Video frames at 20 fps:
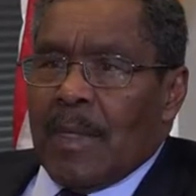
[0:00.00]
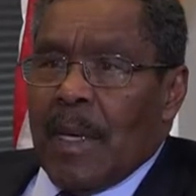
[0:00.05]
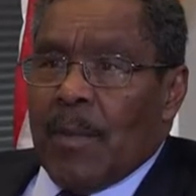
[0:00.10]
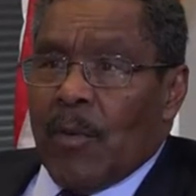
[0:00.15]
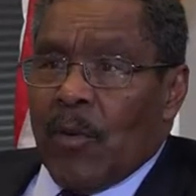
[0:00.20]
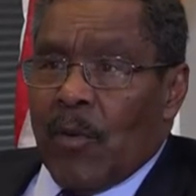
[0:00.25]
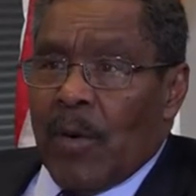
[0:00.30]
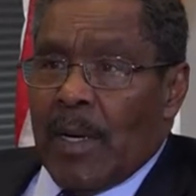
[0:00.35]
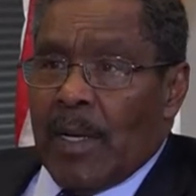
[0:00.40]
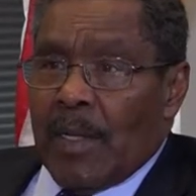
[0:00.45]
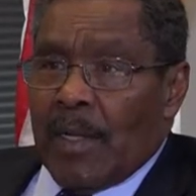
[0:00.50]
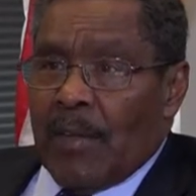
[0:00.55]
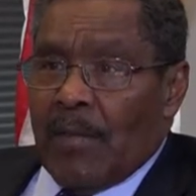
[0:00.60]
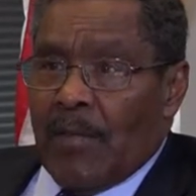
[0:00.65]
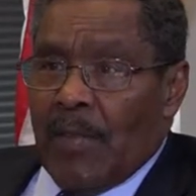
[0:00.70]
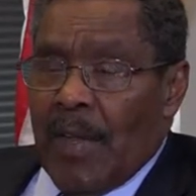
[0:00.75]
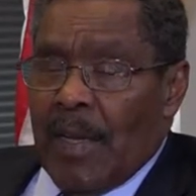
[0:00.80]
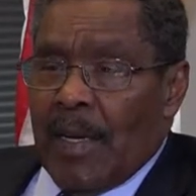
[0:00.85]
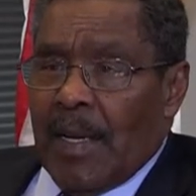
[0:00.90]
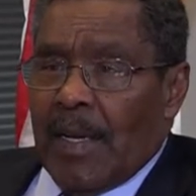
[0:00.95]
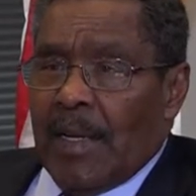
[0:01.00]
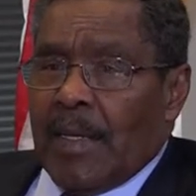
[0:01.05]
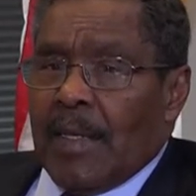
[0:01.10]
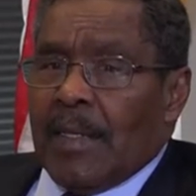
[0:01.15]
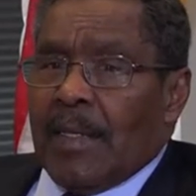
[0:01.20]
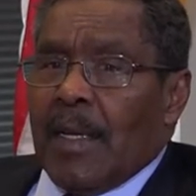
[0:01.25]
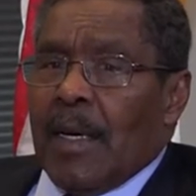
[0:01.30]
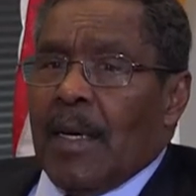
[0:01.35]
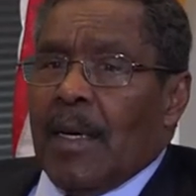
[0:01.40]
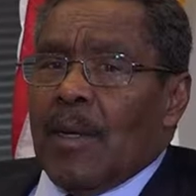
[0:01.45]
immigrant defendant
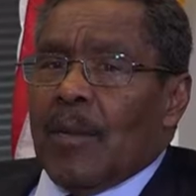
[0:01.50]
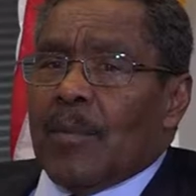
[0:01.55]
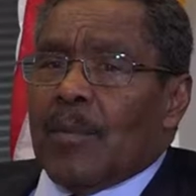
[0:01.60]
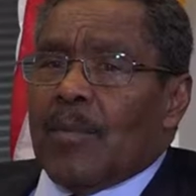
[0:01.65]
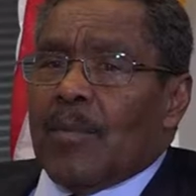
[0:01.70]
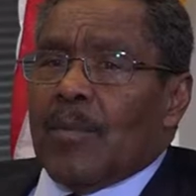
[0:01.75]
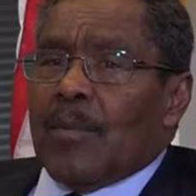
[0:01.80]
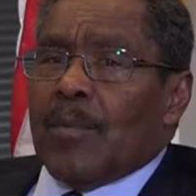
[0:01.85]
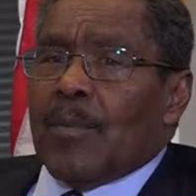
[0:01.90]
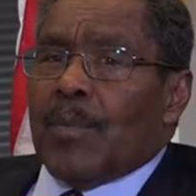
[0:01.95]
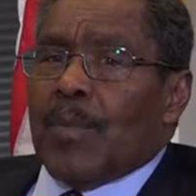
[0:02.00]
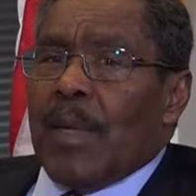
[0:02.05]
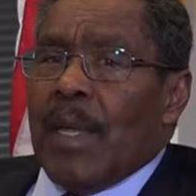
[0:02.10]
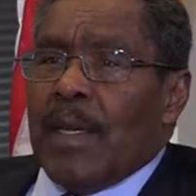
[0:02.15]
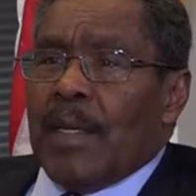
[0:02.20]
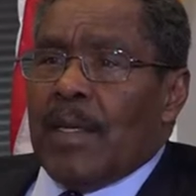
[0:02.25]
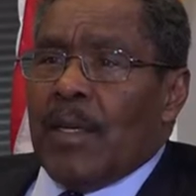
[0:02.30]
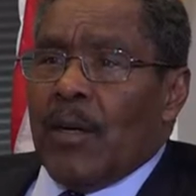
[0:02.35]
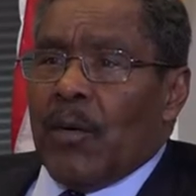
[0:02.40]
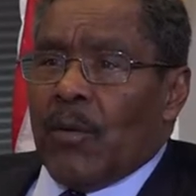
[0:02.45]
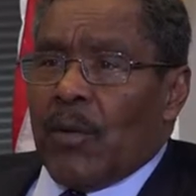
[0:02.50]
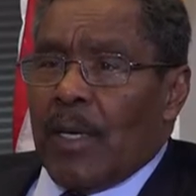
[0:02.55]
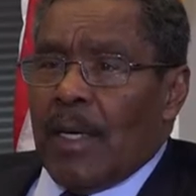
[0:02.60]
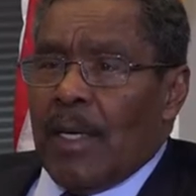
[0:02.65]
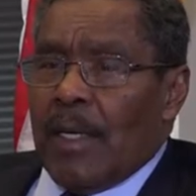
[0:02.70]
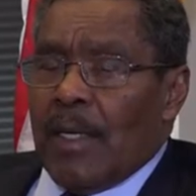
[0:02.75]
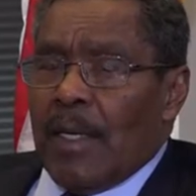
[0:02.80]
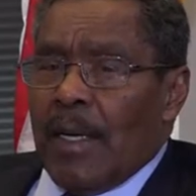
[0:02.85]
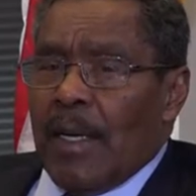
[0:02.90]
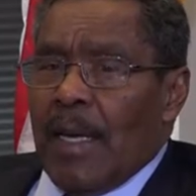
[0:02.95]
pled
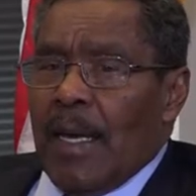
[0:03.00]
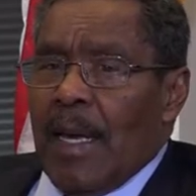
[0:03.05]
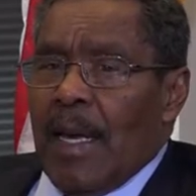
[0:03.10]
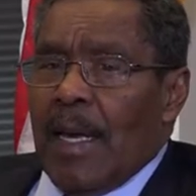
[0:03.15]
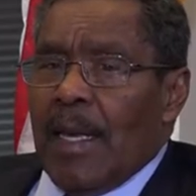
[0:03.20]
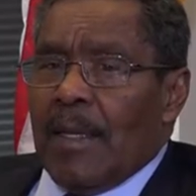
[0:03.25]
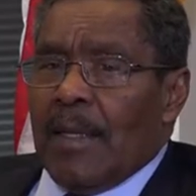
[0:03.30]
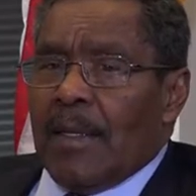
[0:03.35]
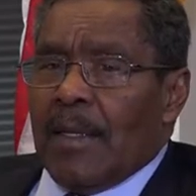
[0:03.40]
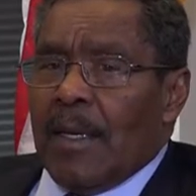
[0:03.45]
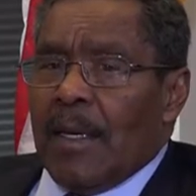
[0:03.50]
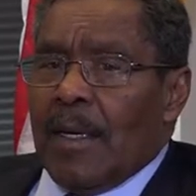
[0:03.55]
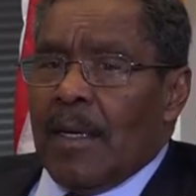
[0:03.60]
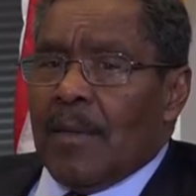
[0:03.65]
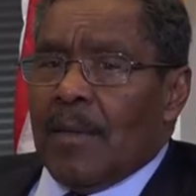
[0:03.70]
guilty and